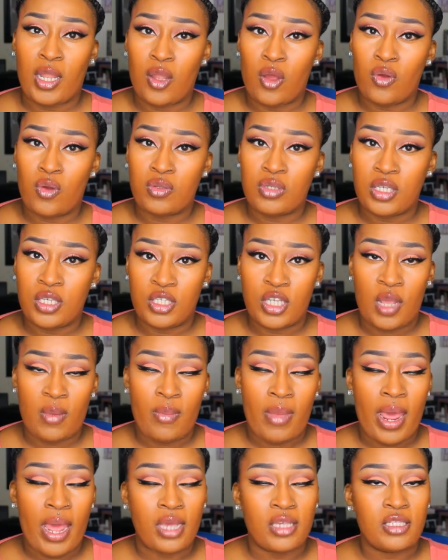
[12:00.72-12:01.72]
local TJ
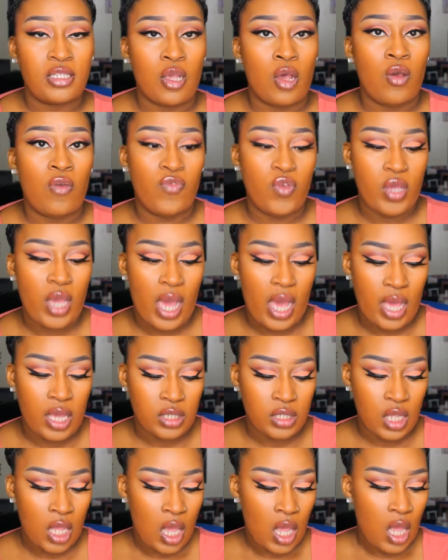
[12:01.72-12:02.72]
Maxx. So if you
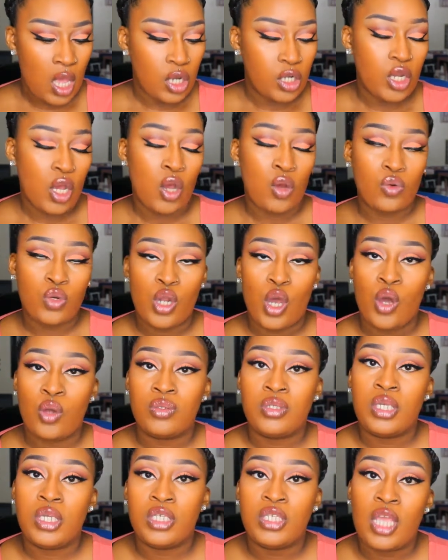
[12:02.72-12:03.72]
guys don't know,
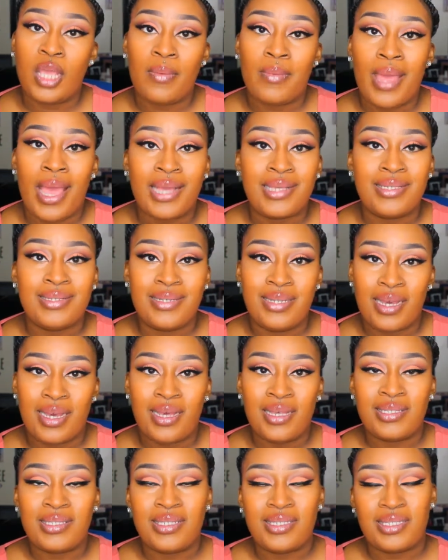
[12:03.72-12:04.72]
TJ Maxx
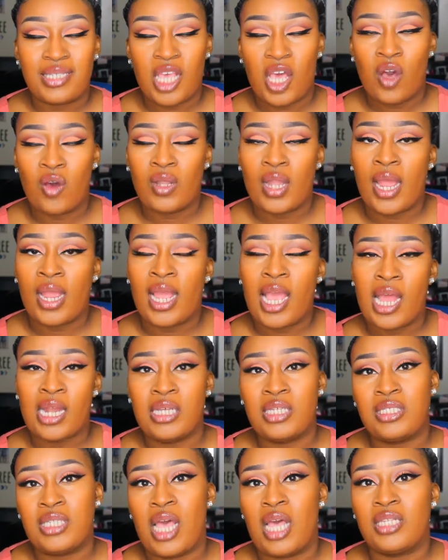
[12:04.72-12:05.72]
does sell like
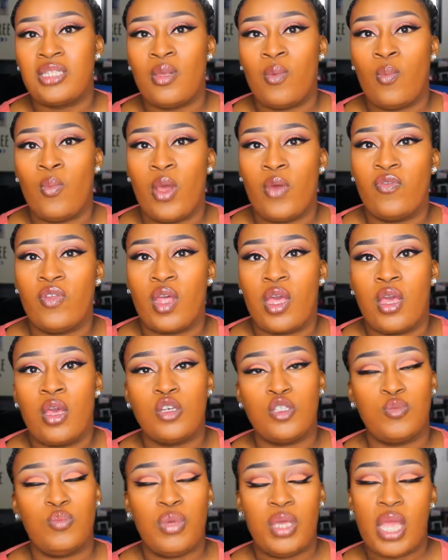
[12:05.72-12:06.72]
Anastasia, Beverly
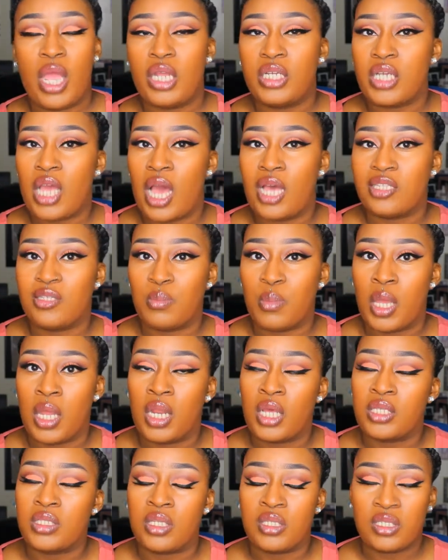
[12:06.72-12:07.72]
Hills, BH
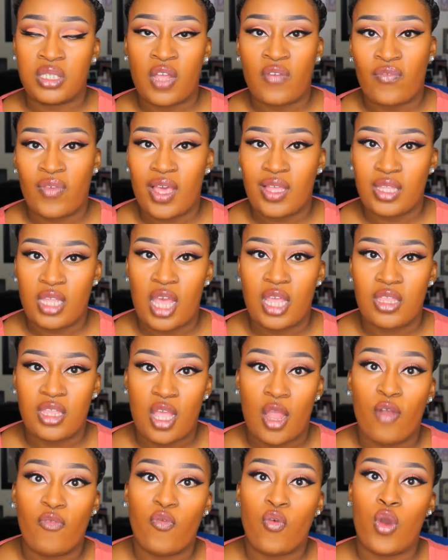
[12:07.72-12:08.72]
Cosmetics and stuff like that
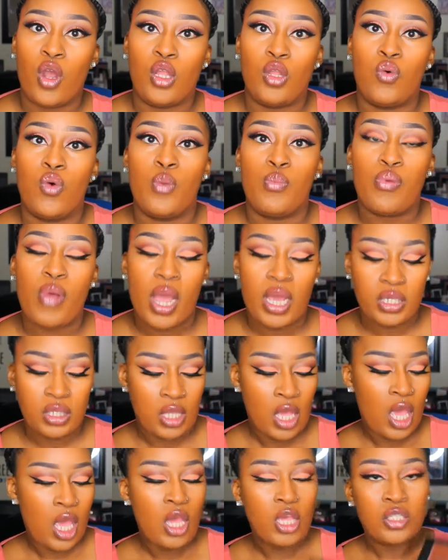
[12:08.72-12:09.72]
there for a lower price.
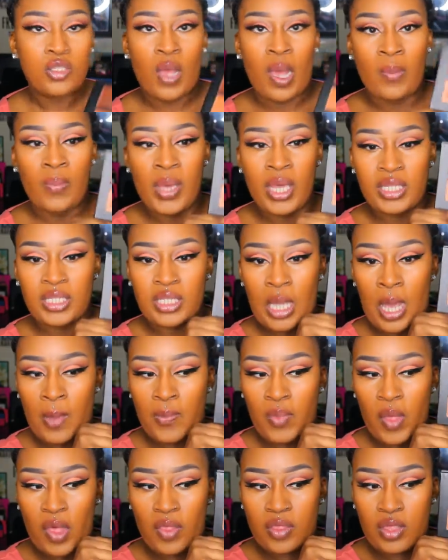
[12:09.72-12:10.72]
So I picked
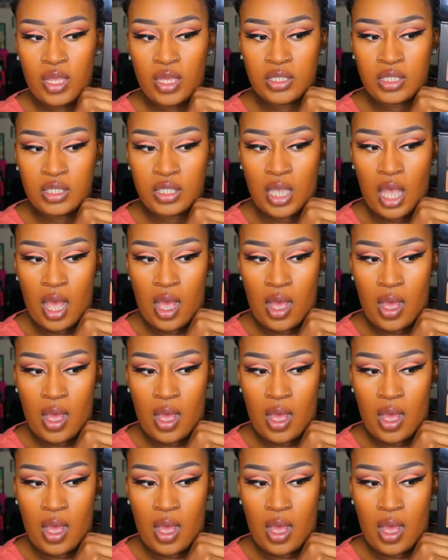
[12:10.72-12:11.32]
up this